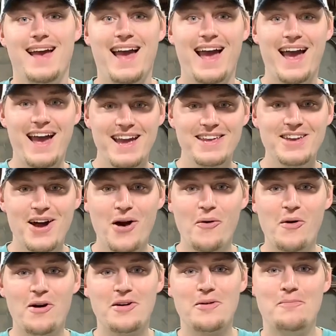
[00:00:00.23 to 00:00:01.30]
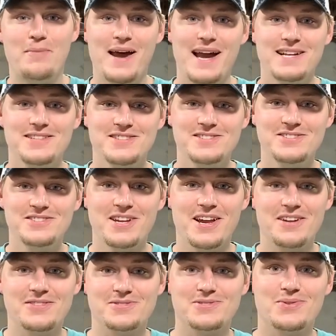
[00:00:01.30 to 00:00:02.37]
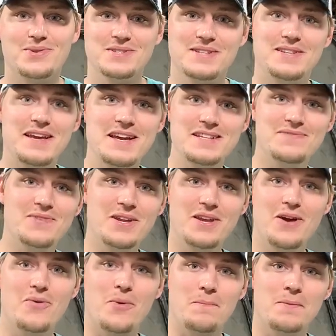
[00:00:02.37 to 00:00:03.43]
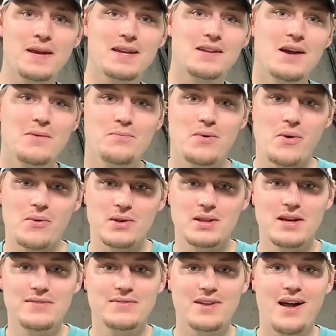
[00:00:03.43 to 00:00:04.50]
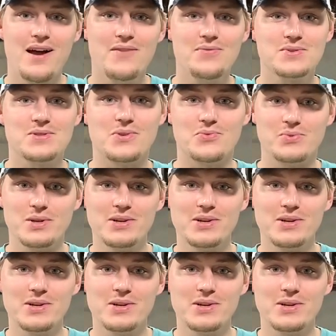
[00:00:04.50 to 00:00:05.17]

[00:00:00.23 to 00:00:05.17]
Hey y'all, welcome back to the channel. So in today's video, we're picking up where we left off with the rear